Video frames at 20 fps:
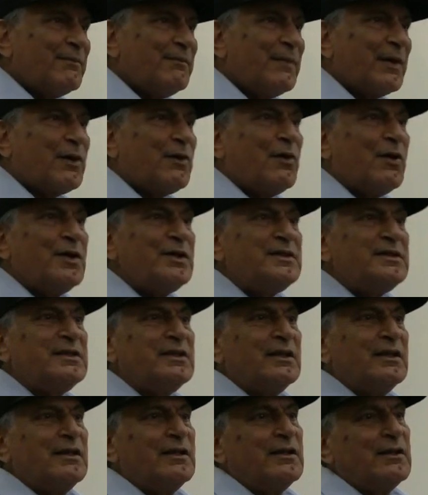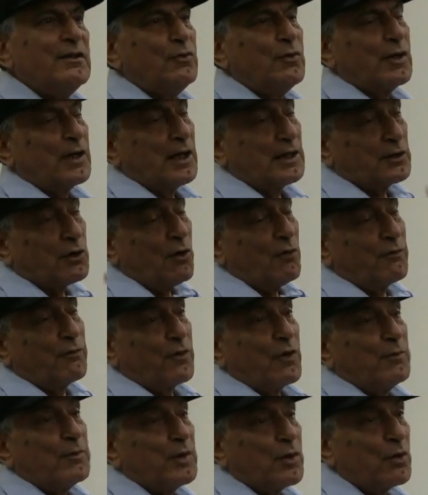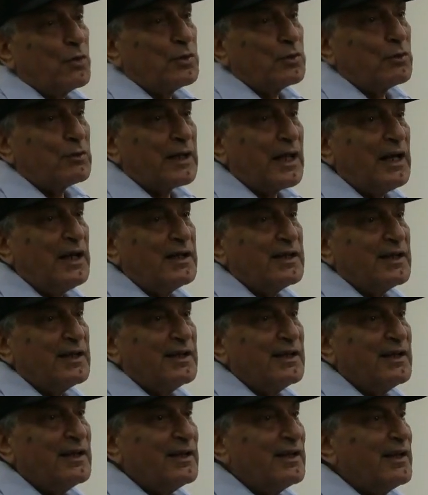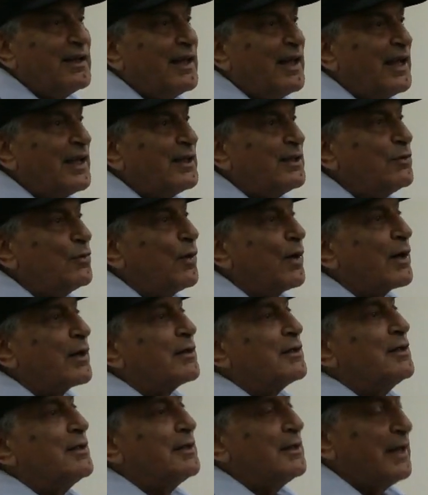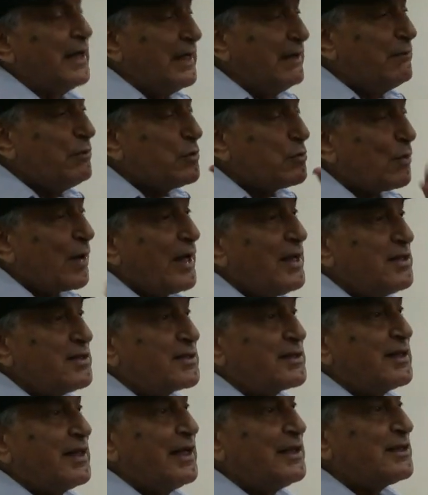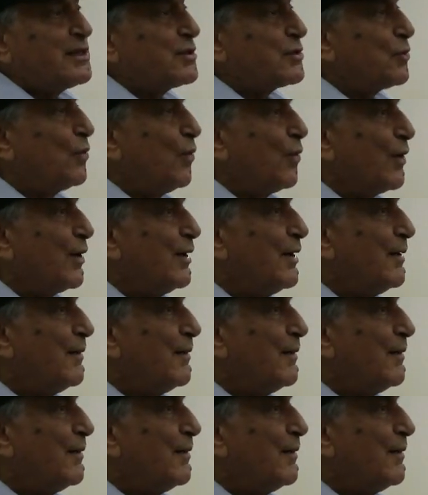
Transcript: because you are cut off from your own totality and you are individualized as a soul.